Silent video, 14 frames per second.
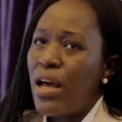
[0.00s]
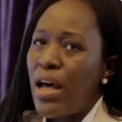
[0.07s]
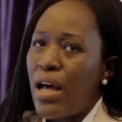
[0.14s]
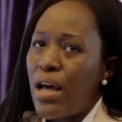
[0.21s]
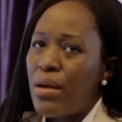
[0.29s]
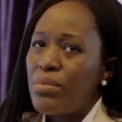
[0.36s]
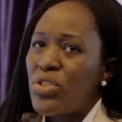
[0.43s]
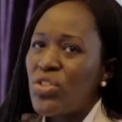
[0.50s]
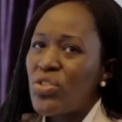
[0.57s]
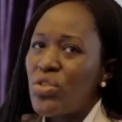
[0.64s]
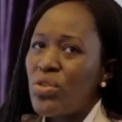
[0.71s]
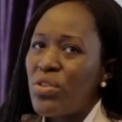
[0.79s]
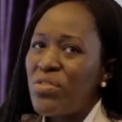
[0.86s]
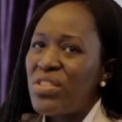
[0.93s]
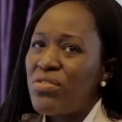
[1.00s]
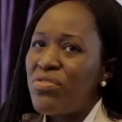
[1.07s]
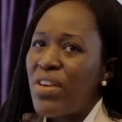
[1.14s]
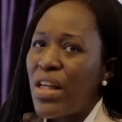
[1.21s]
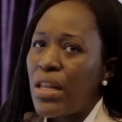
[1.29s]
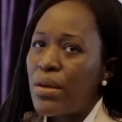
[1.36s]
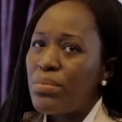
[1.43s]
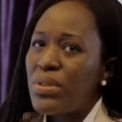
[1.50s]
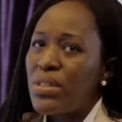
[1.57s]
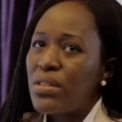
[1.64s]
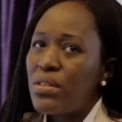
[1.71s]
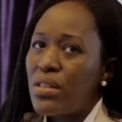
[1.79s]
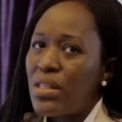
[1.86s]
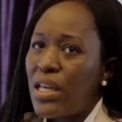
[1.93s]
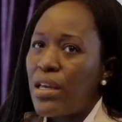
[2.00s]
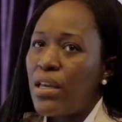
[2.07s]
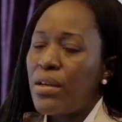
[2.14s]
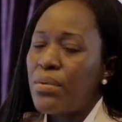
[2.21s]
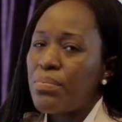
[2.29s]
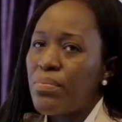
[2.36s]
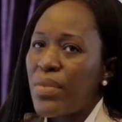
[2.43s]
um, just sort of developed the